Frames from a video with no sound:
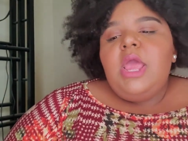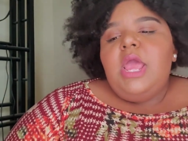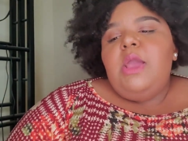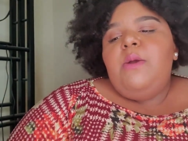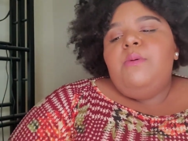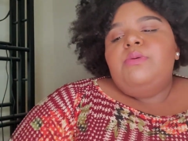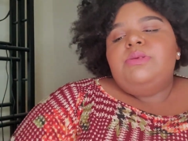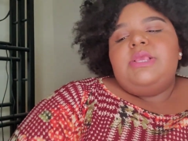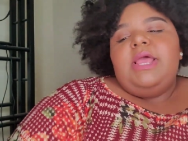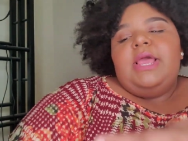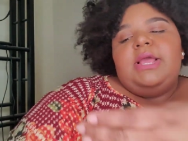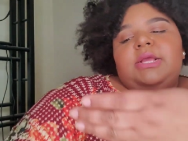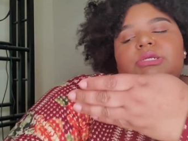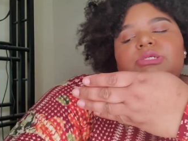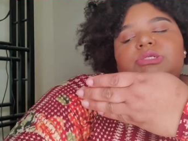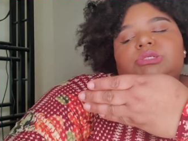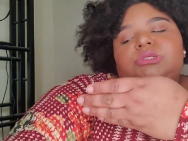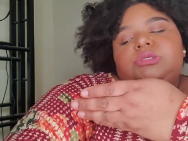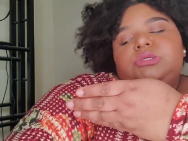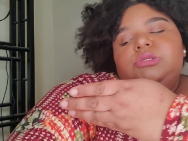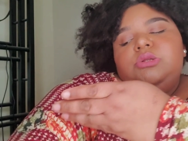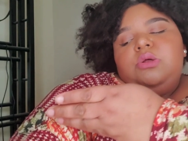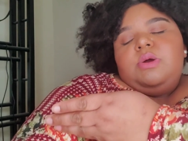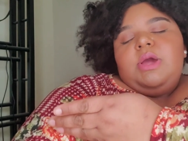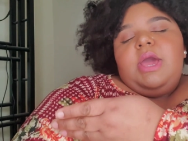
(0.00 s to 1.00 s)
It was
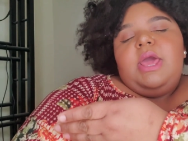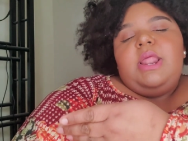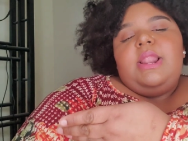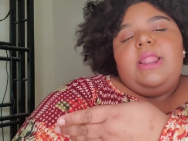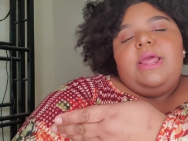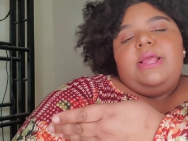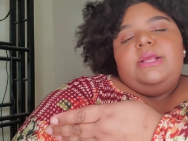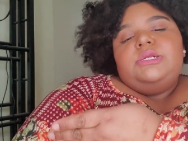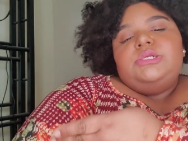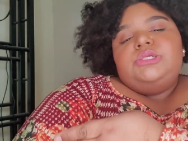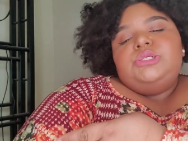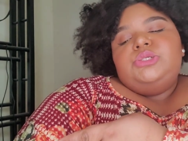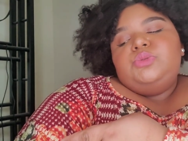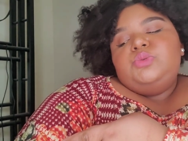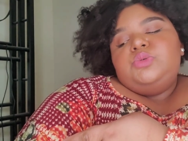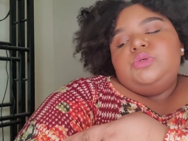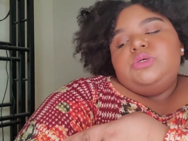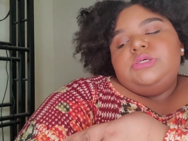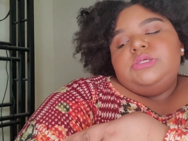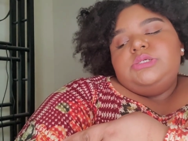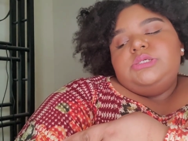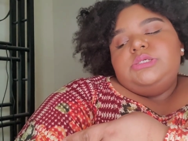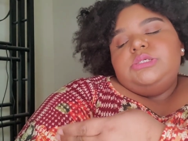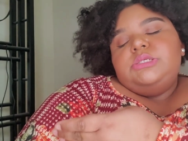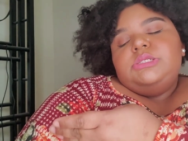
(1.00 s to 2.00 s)
like, you know, kind of like
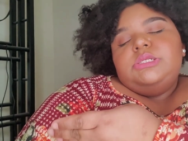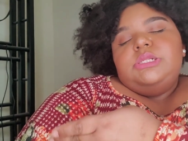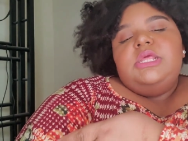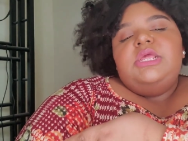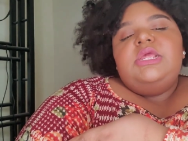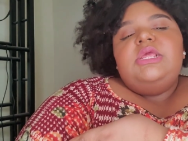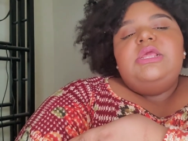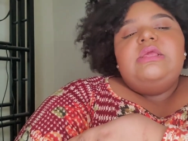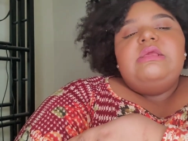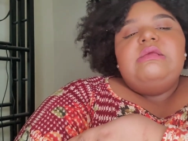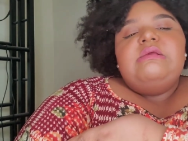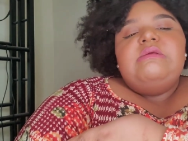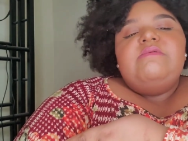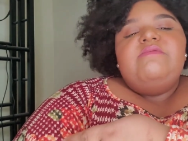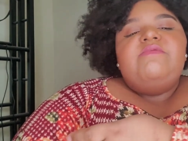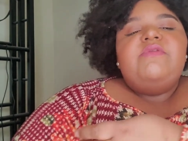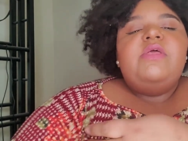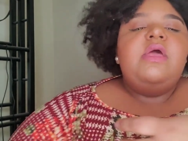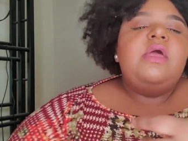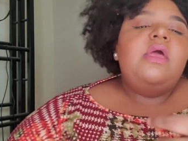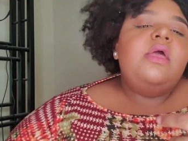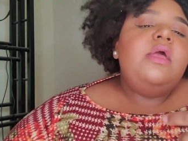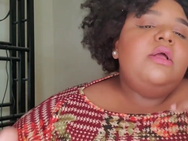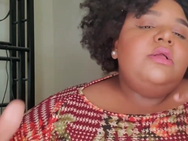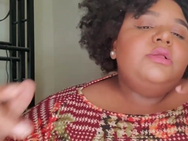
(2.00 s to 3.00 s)
short sleeved
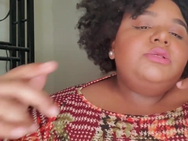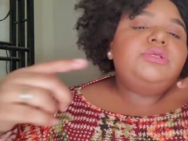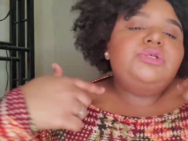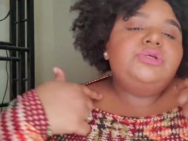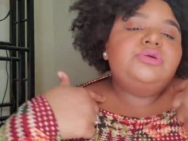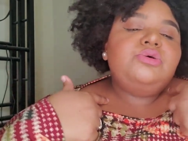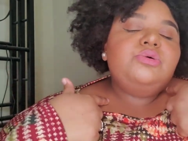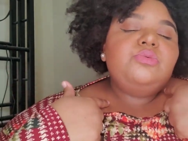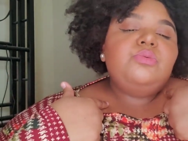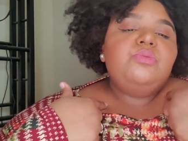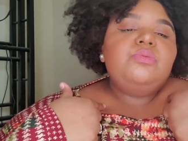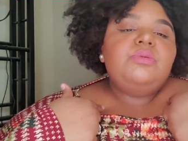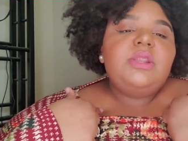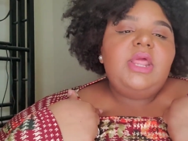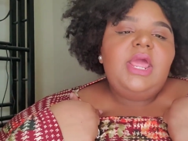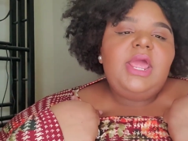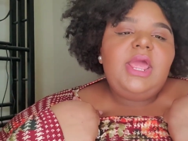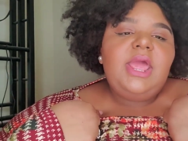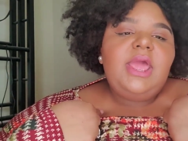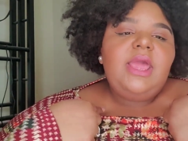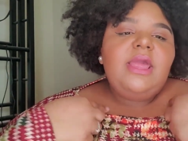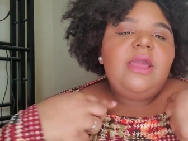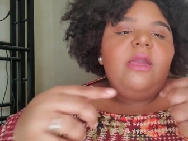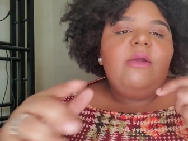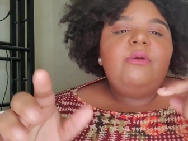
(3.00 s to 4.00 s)

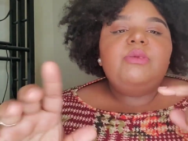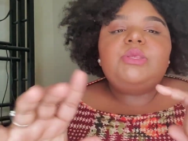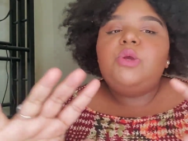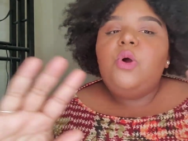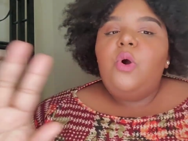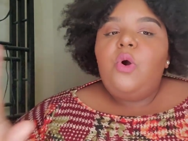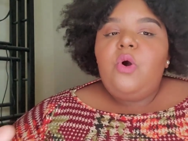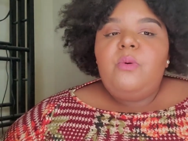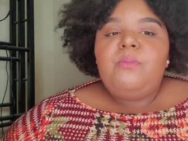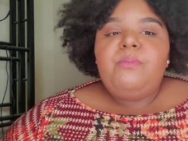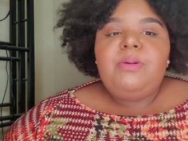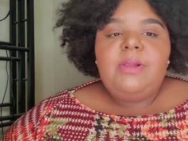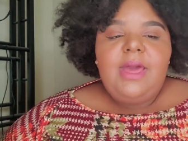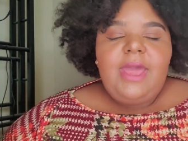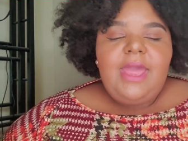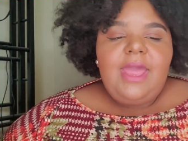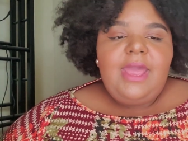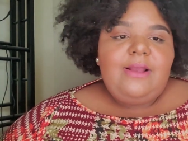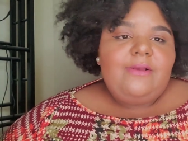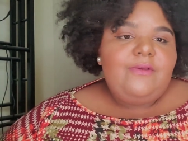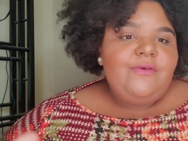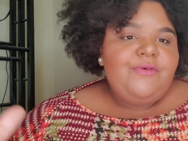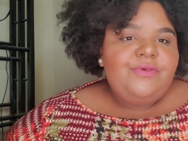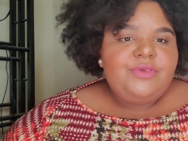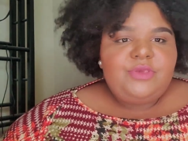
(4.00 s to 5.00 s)
turtleneck. It was all
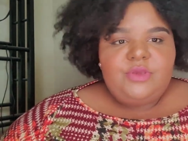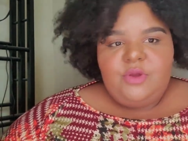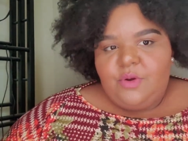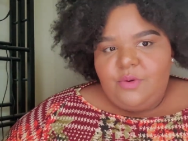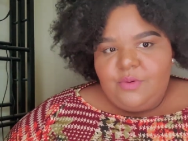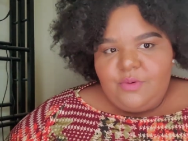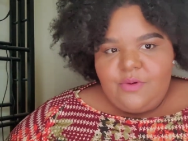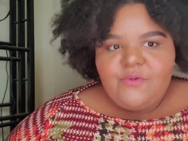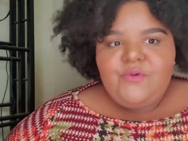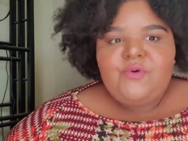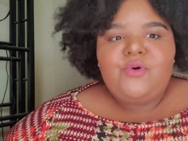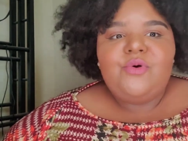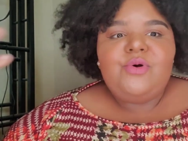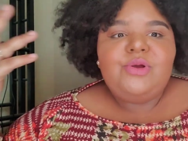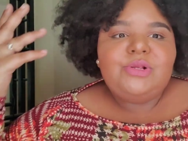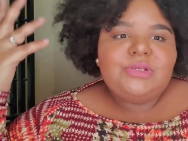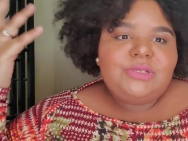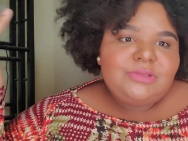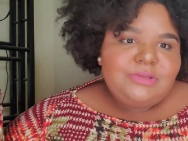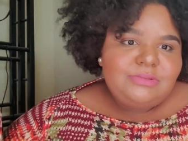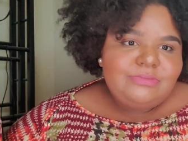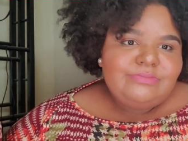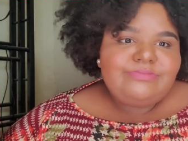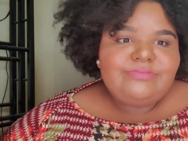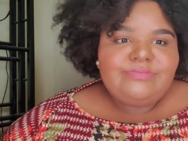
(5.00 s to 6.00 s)
black. So of course,